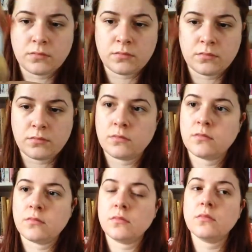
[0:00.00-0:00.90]
This is
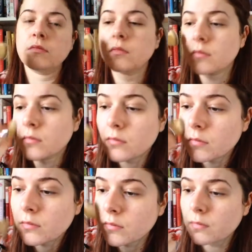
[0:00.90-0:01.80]
in the colour
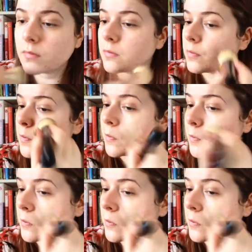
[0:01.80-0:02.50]
100 Ivory.